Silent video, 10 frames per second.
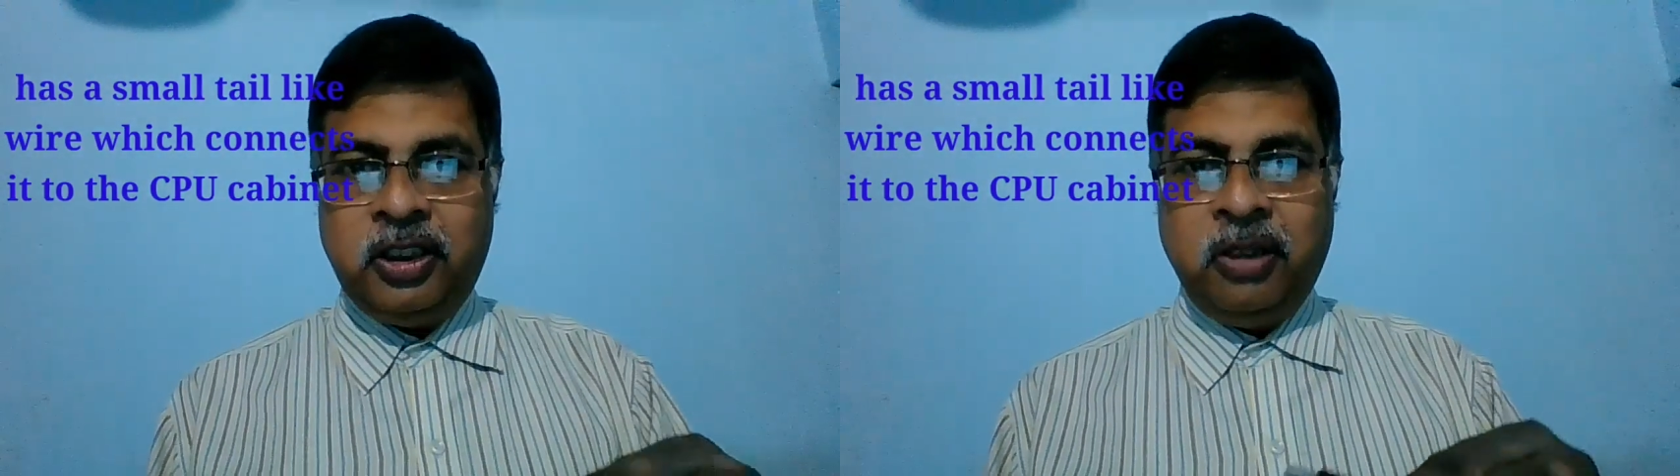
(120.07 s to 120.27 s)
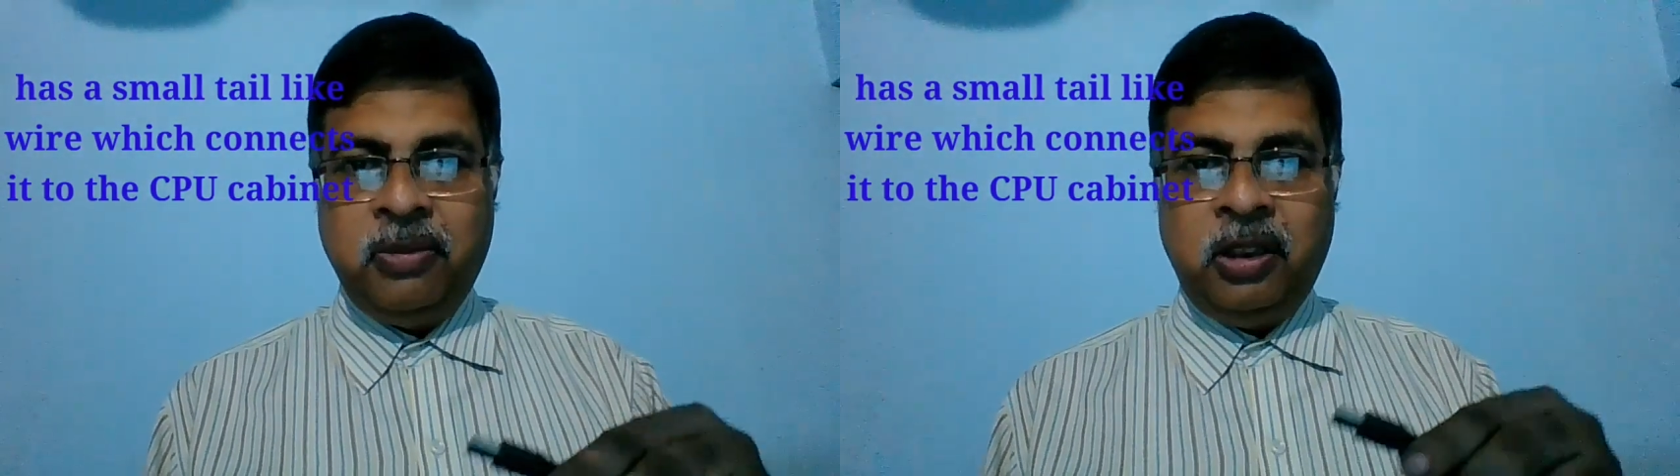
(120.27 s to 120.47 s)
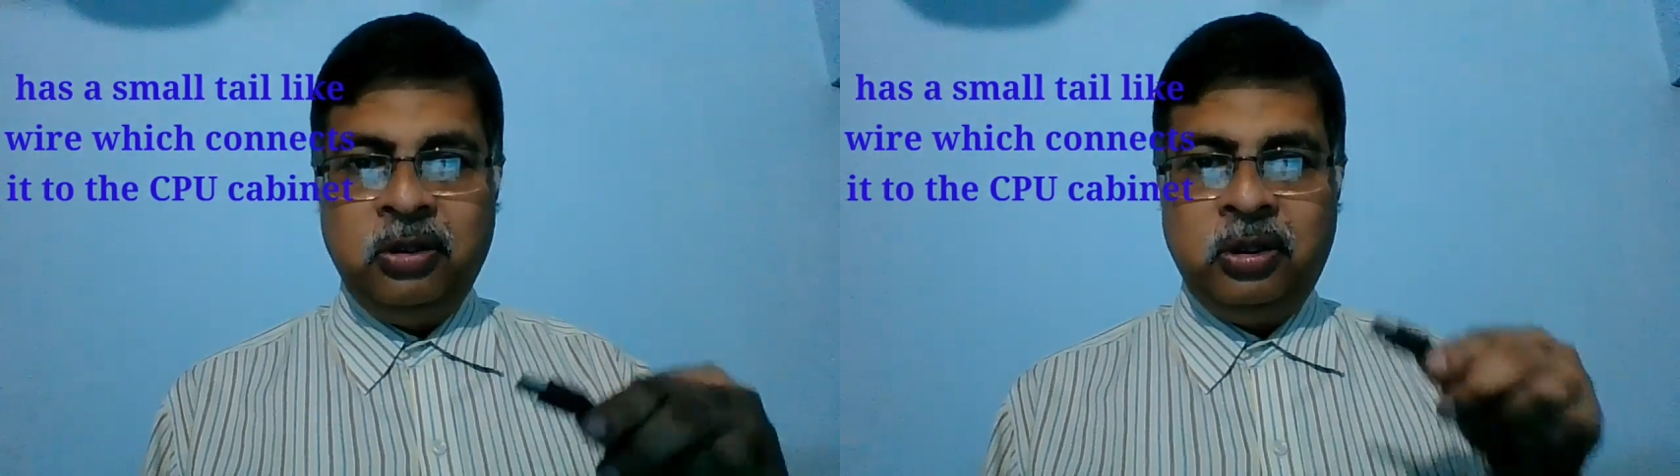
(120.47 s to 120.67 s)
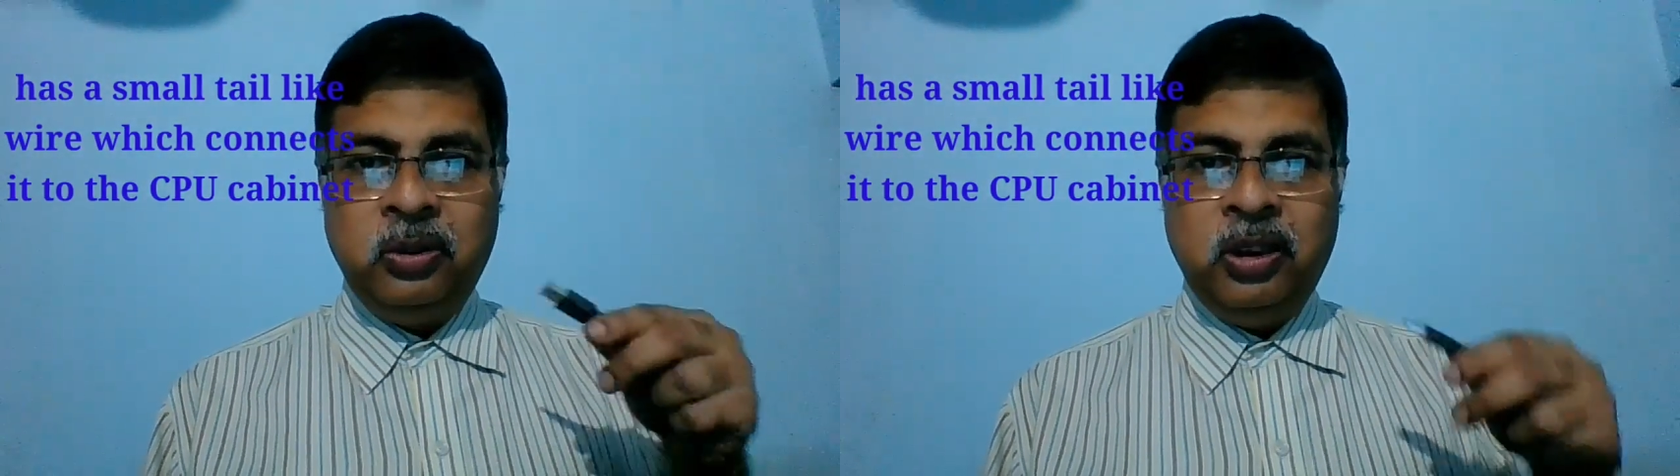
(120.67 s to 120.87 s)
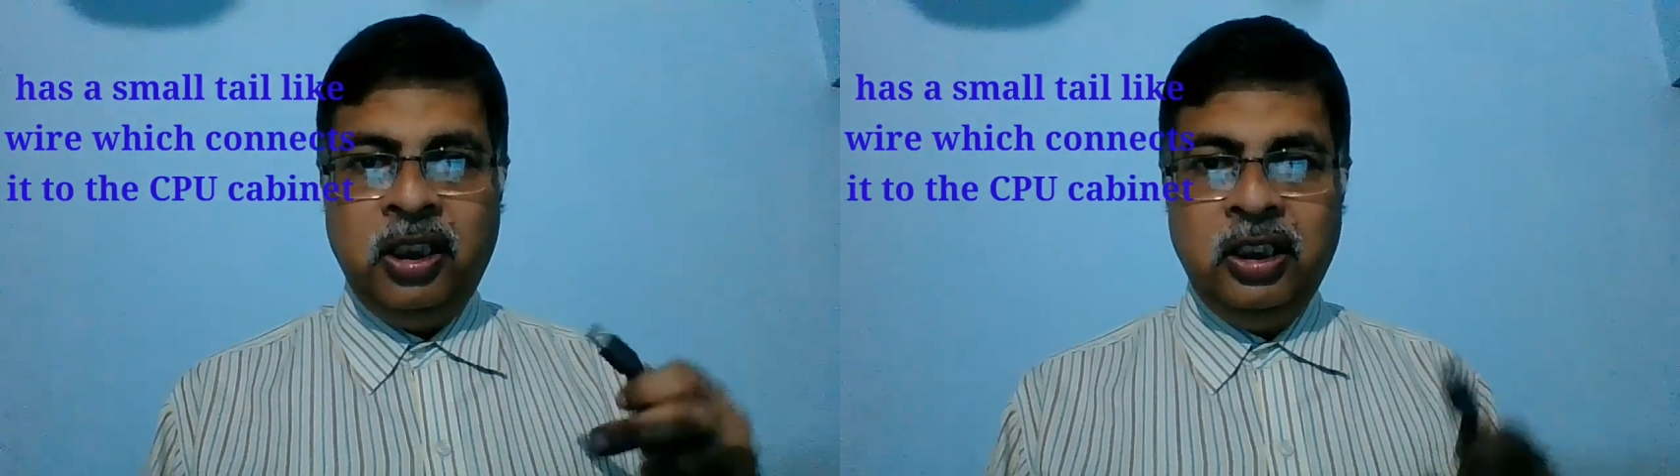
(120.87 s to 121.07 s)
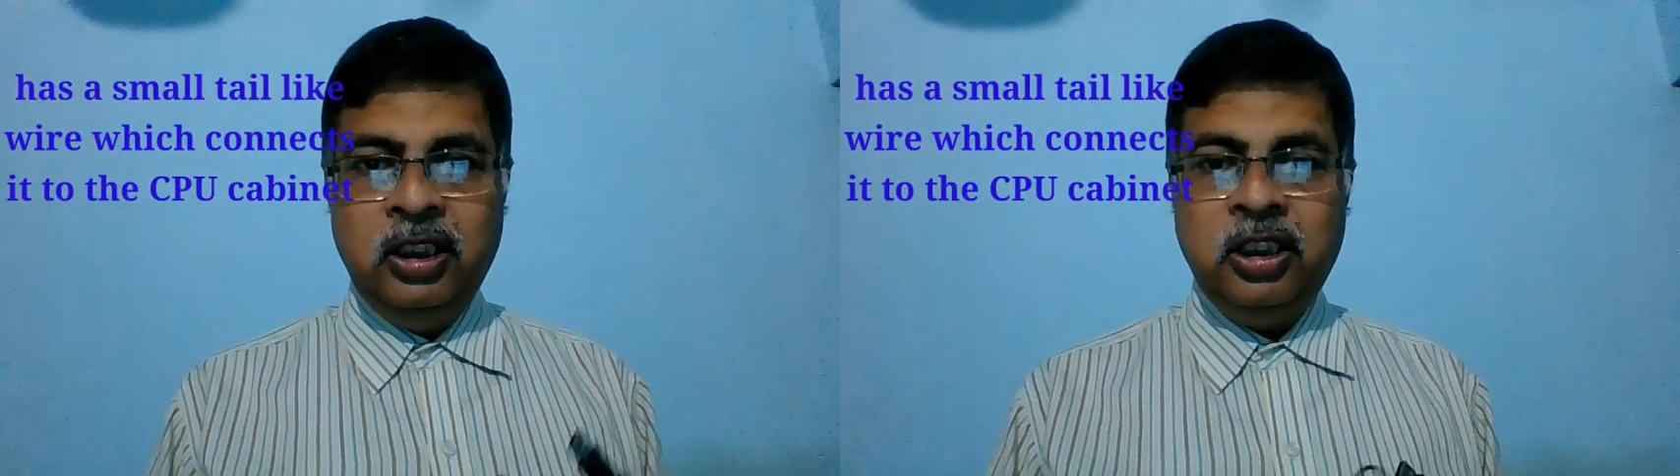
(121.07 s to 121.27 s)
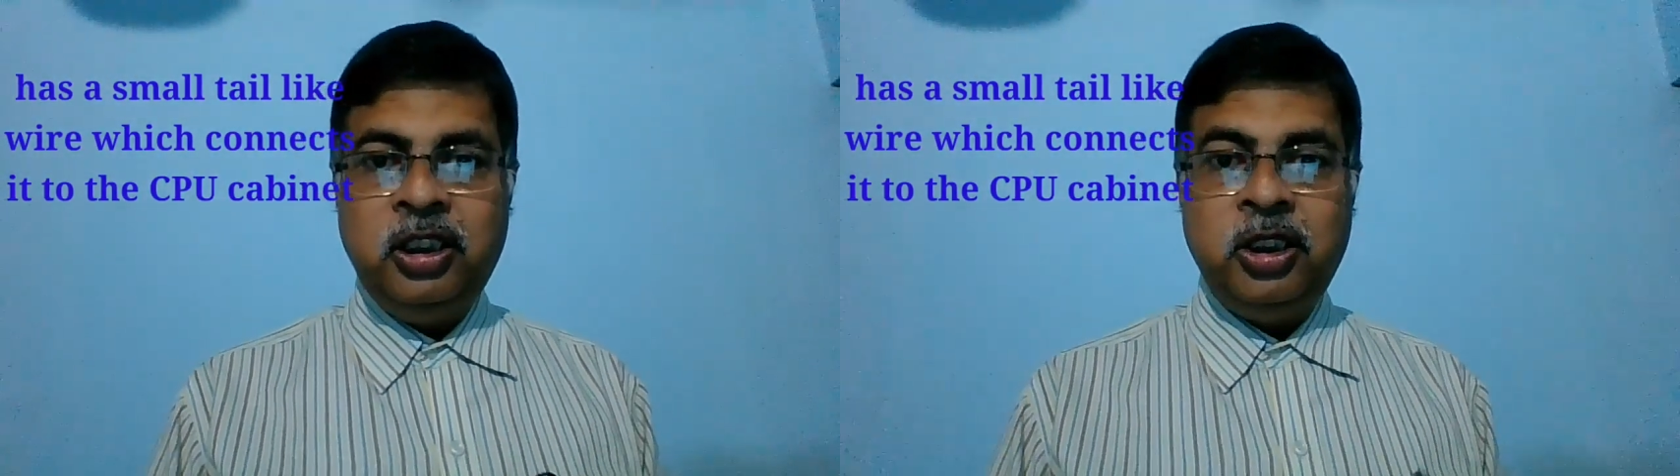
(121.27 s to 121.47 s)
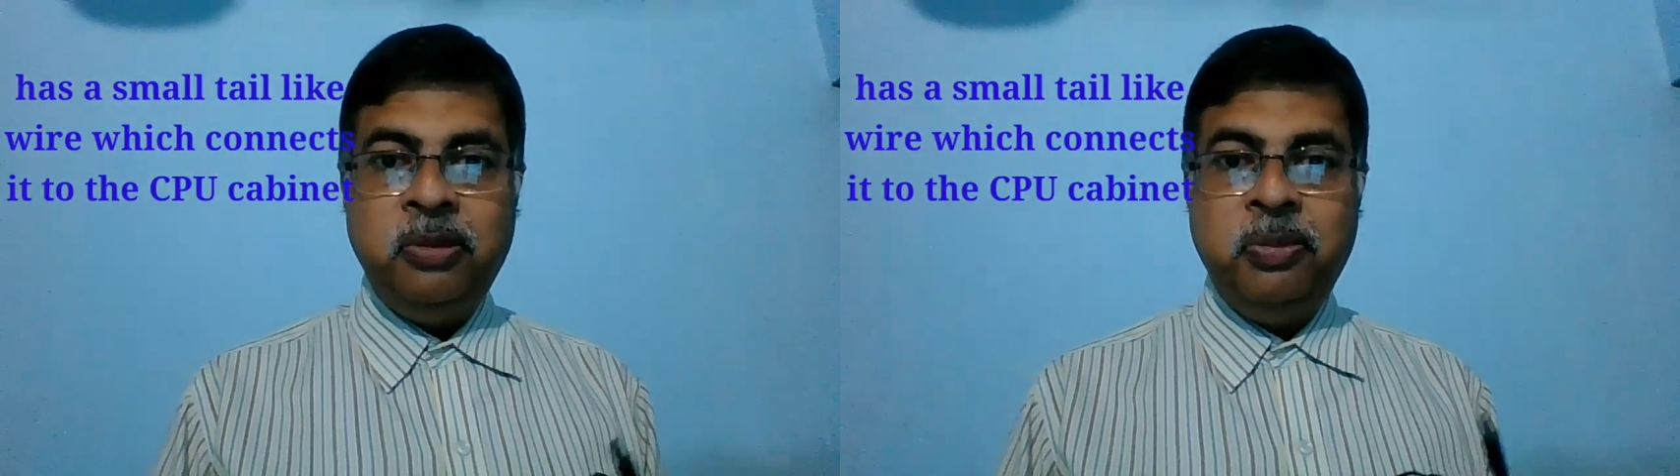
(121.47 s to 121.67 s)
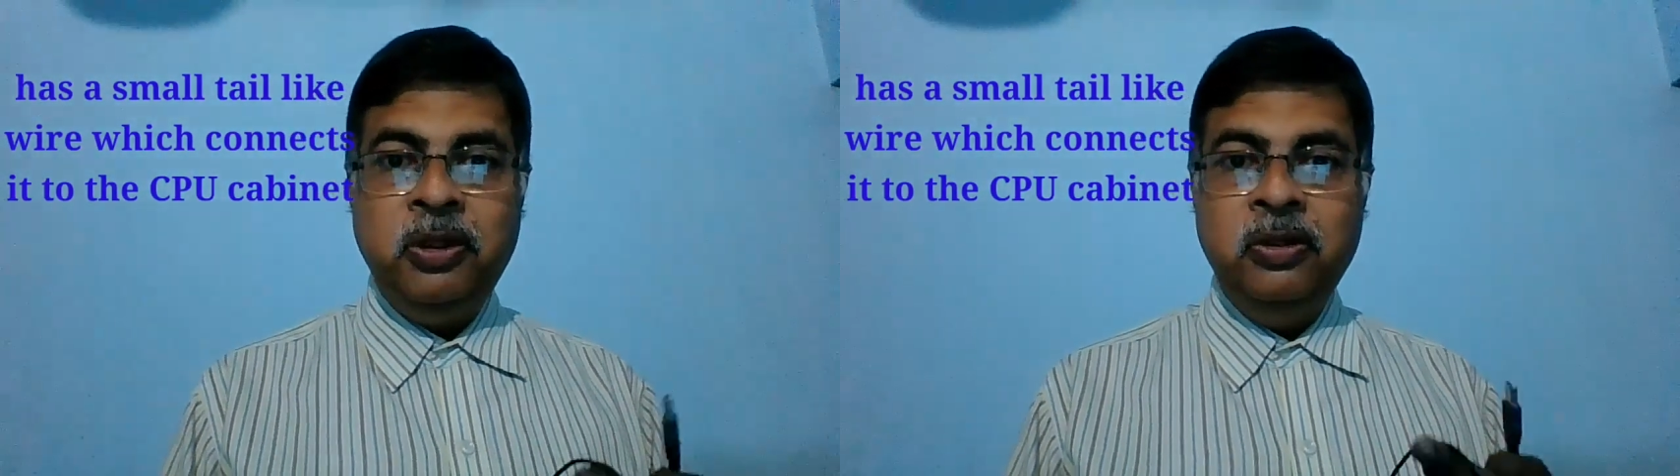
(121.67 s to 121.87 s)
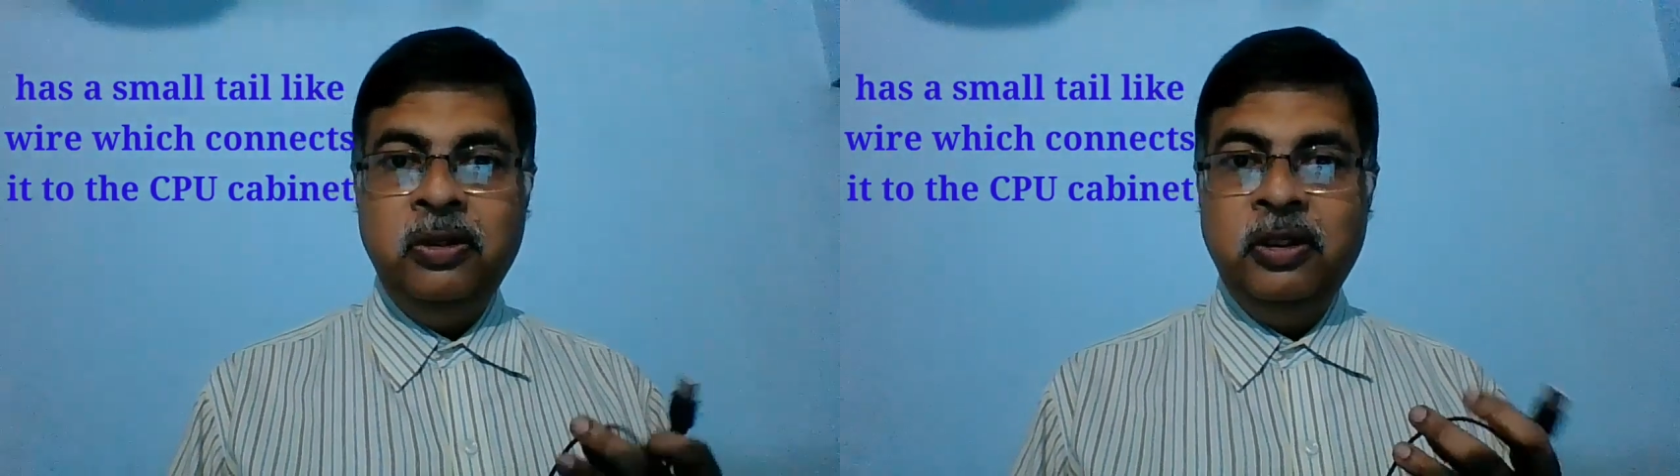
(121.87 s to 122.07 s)
the mouse to the
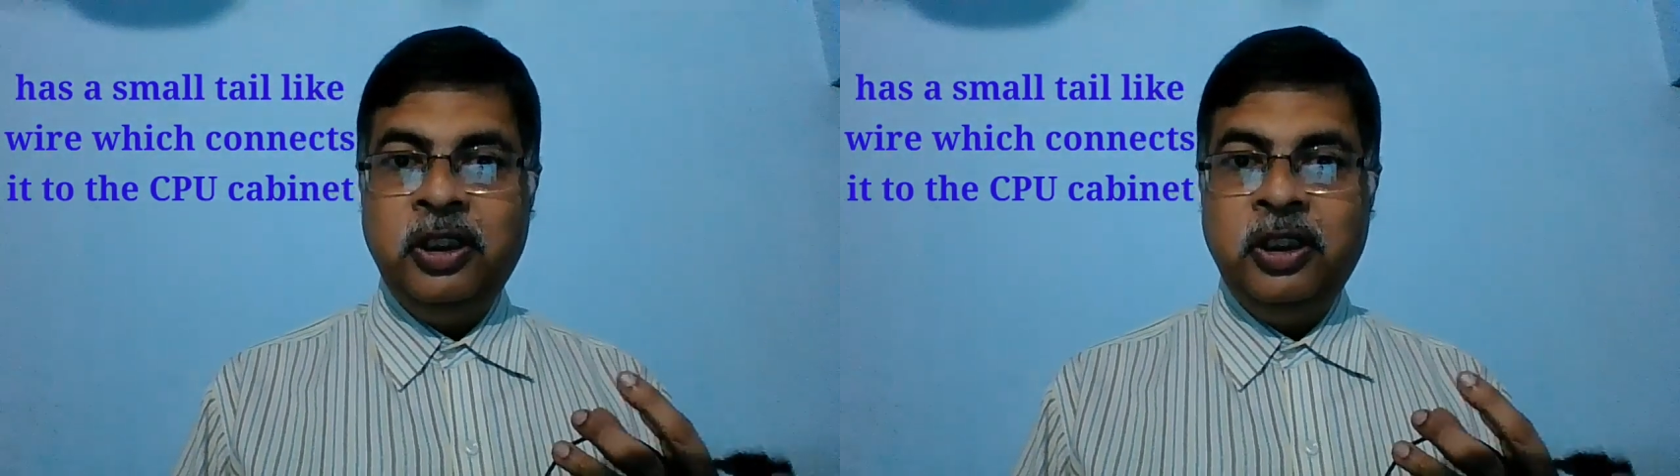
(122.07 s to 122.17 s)
CPU